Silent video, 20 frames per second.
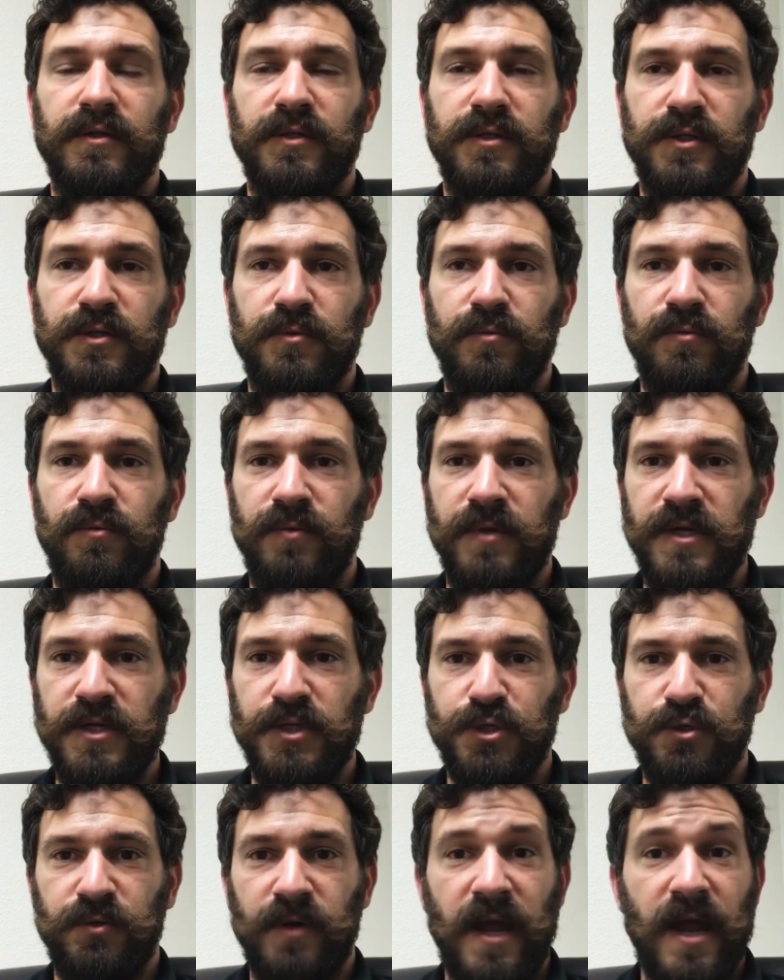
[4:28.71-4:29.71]
to
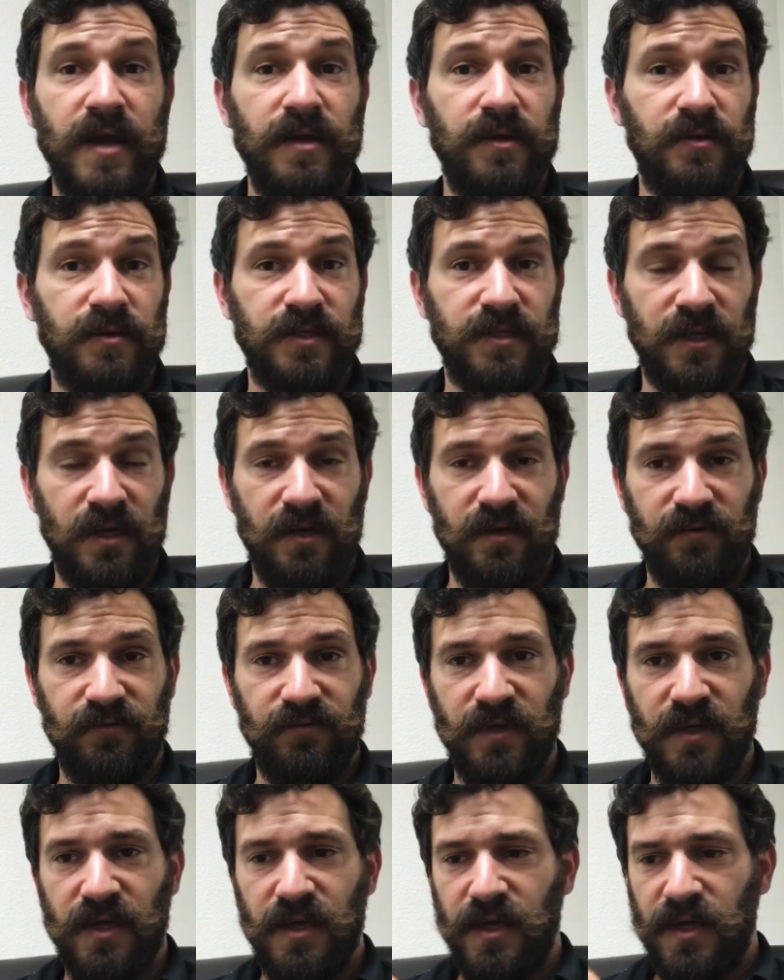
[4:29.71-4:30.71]
retrain
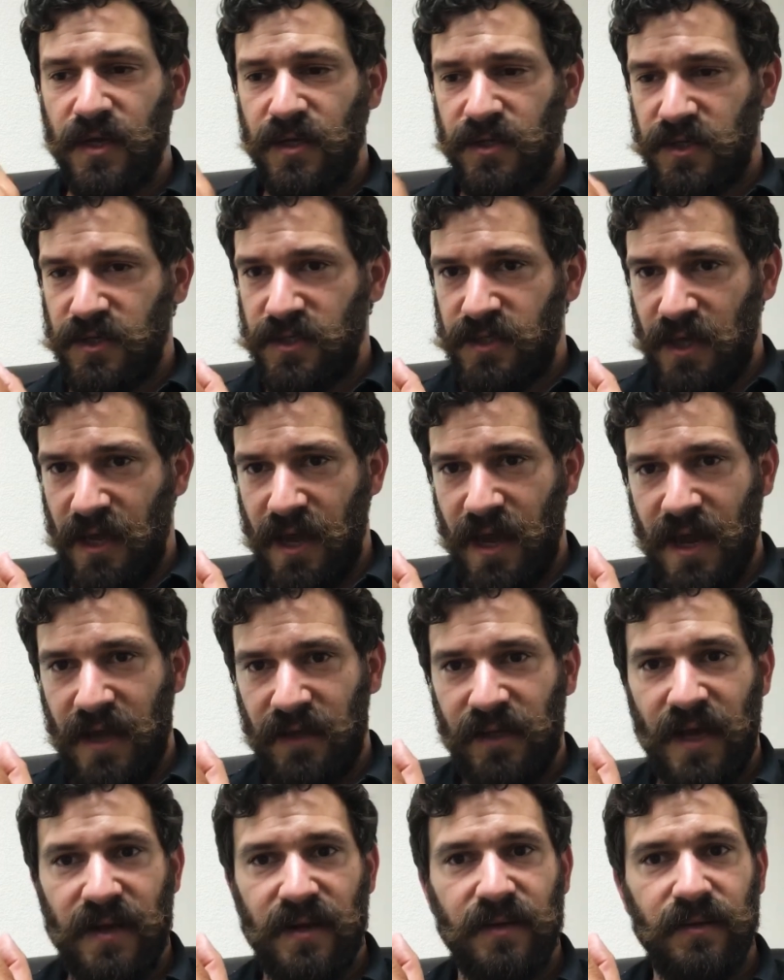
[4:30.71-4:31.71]
yourself to take
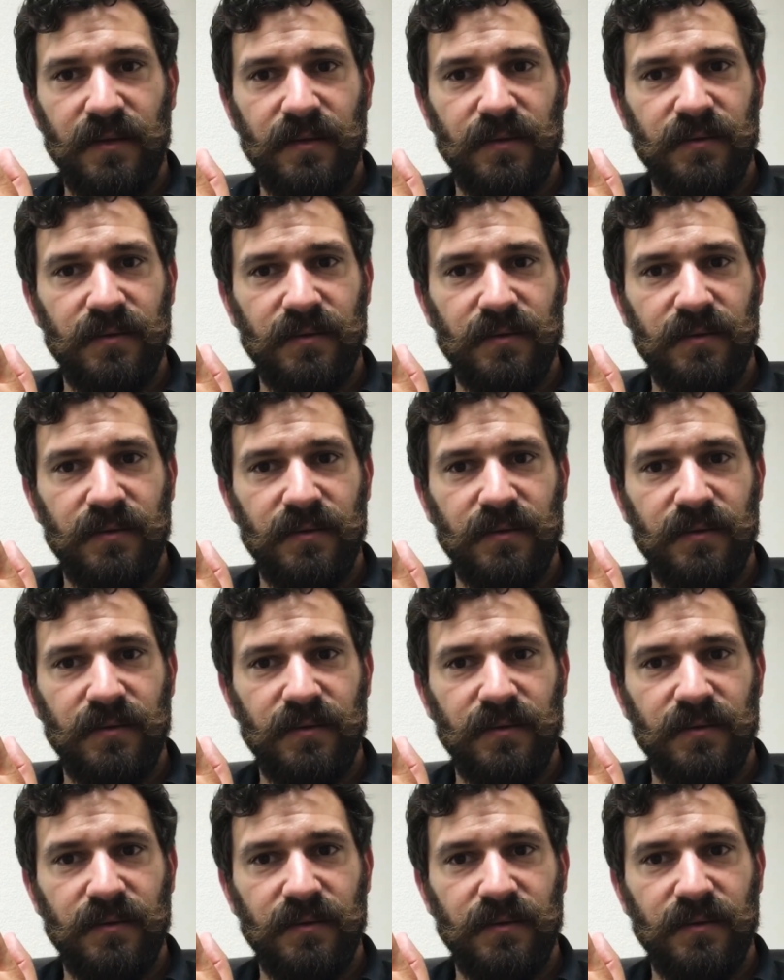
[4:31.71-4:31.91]
that